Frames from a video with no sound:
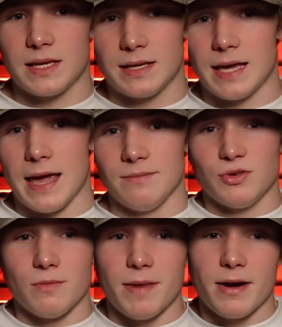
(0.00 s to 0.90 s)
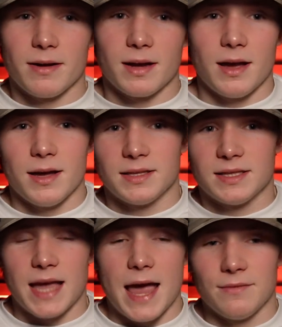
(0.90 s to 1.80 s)
came to America
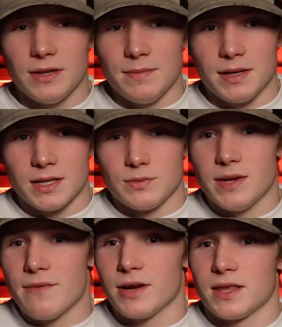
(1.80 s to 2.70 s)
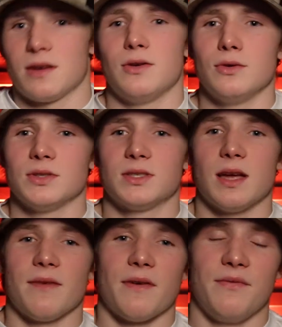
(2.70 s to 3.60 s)
sadly because we never get the cool
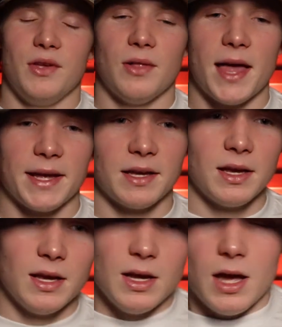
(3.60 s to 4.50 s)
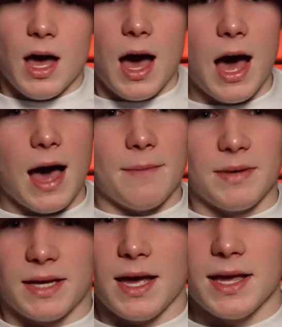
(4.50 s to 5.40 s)
stuff, I feel like,
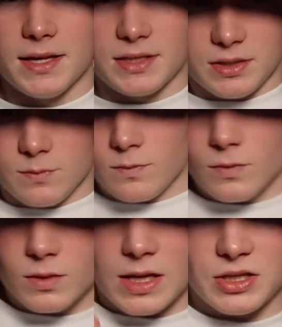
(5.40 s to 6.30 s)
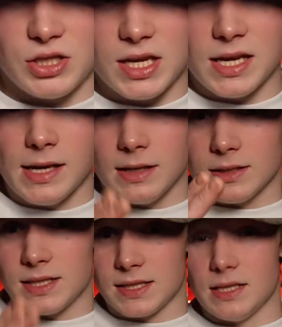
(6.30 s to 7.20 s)
because the
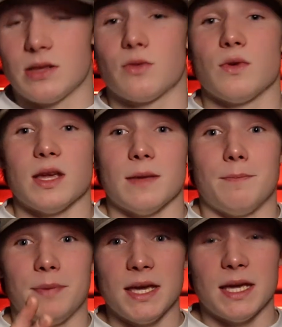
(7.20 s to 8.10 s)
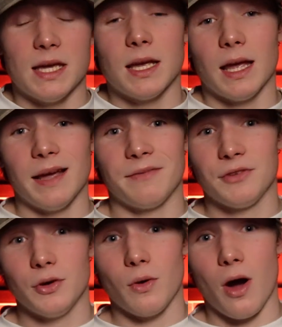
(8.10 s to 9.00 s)
G63B,
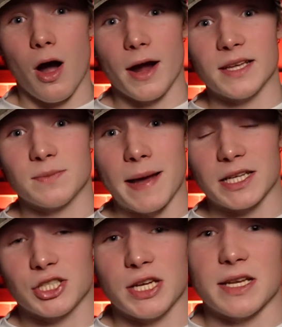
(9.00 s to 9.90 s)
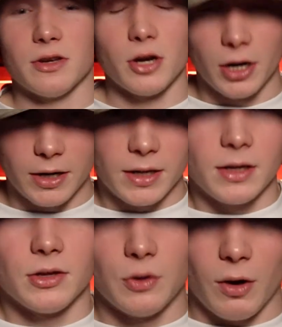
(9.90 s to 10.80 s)
if you are a spec sheet nerd,
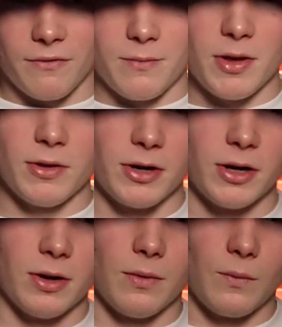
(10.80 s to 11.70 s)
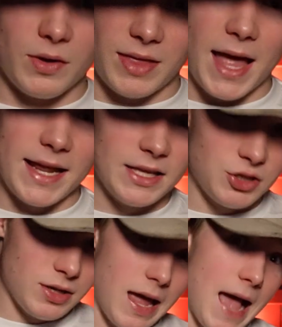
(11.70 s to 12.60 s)
you are familiar with that
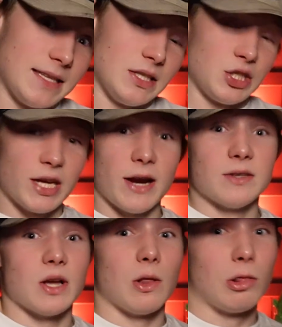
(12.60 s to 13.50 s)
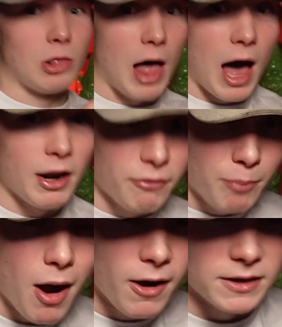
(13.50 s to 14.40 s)
engine as it shares a lot of
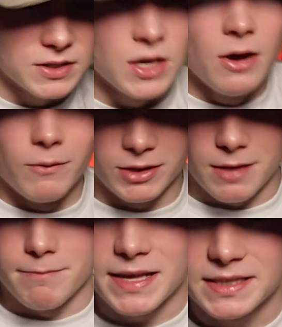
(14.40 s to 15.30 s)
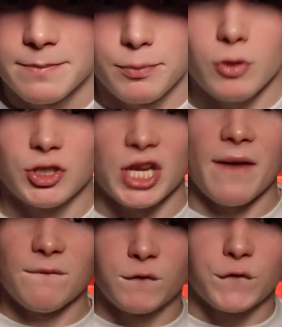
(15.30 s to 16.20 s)
parts with the
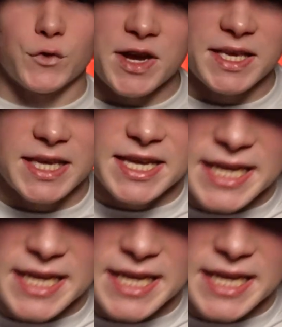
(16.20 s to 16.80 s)
Mitsubishi freaking